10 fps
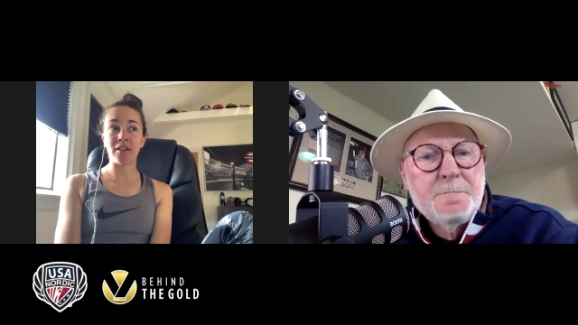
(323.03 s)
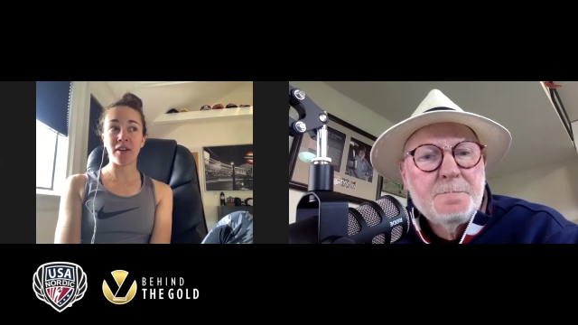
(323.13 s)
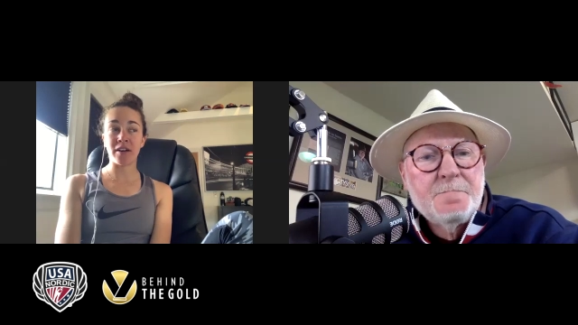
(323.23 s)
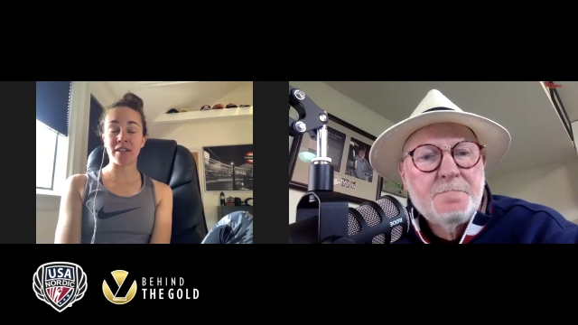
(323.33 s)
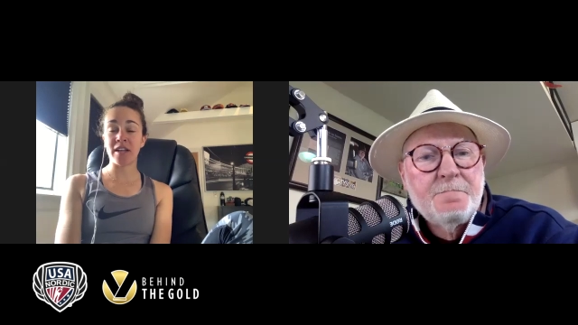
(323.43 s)

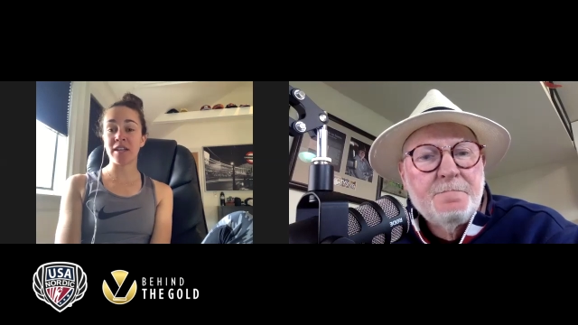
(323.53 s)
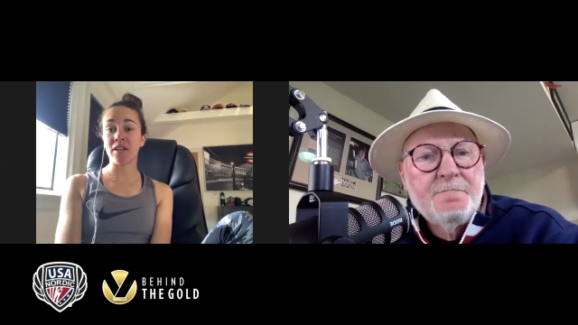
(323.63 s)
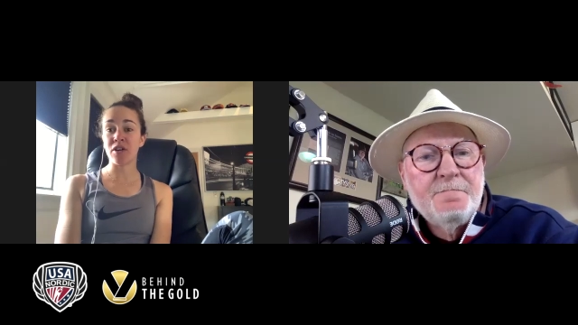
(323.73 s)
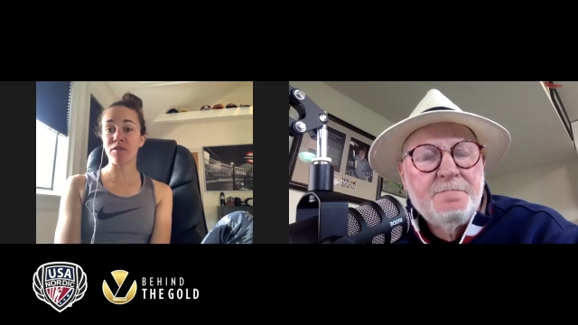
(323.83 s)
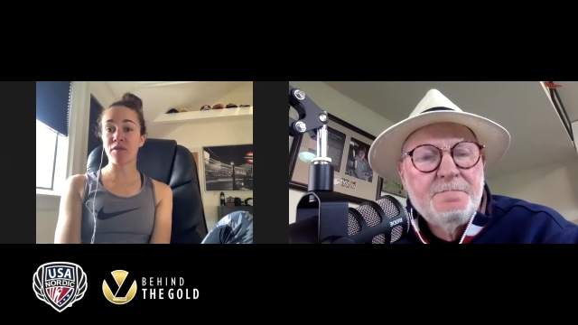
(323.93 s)
Speaker 1: not
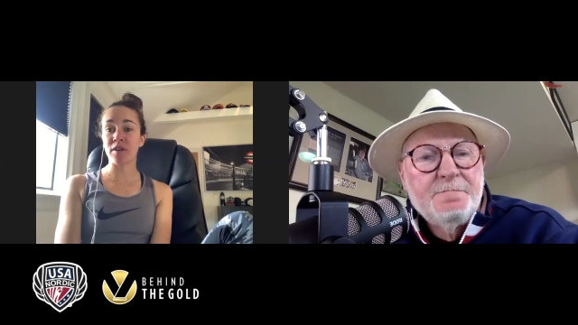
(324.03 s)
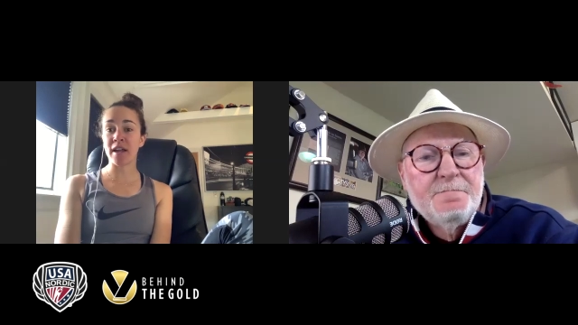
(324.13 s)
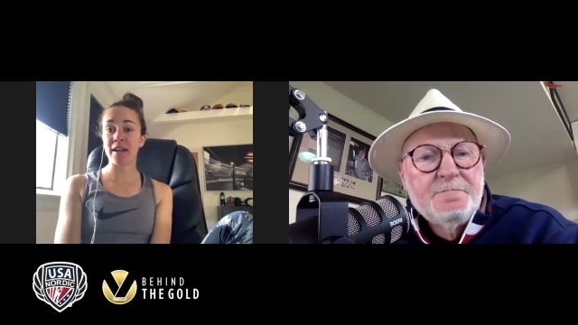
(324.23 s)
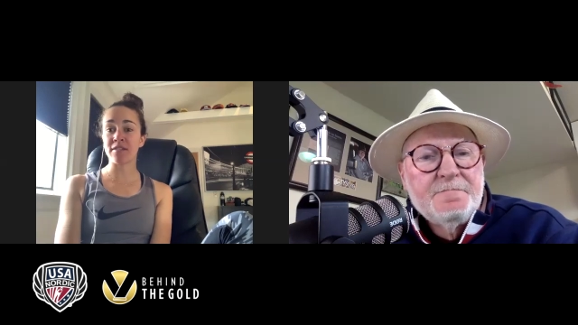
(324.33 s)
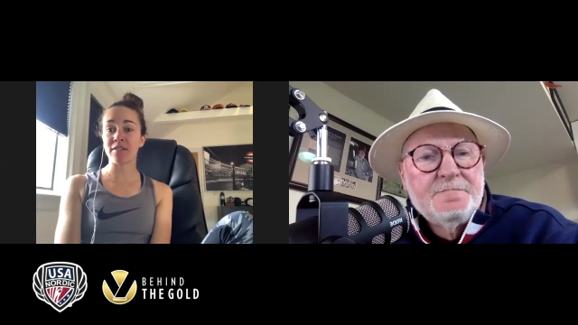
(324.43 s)
taking no for an
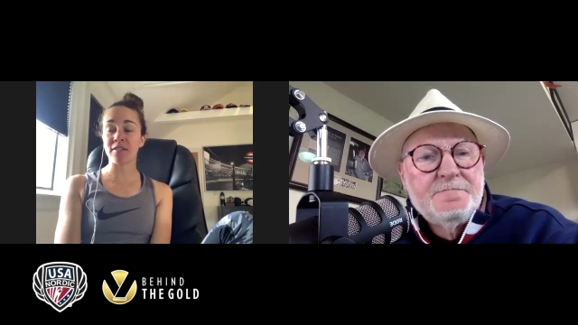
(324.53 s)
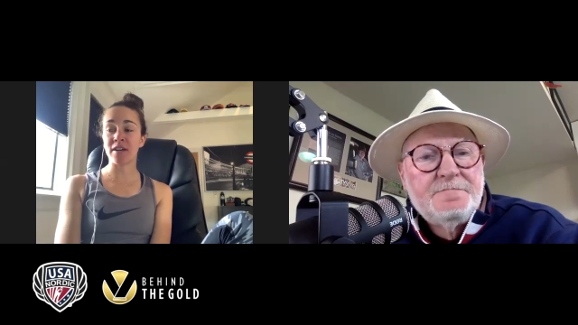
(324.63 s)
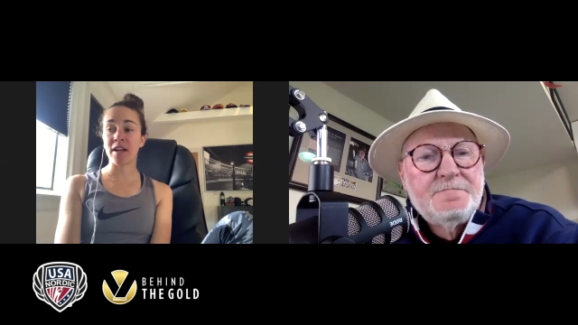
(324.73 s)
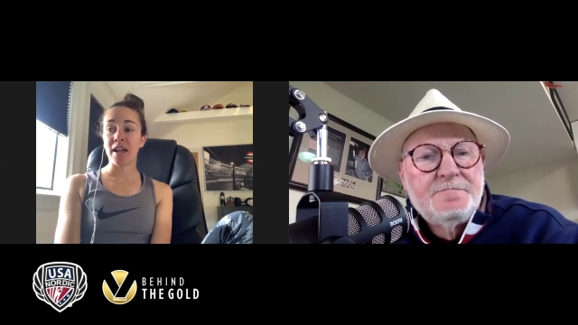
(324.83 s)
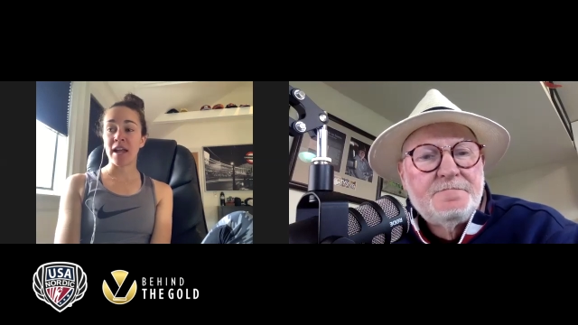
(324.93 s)
answer.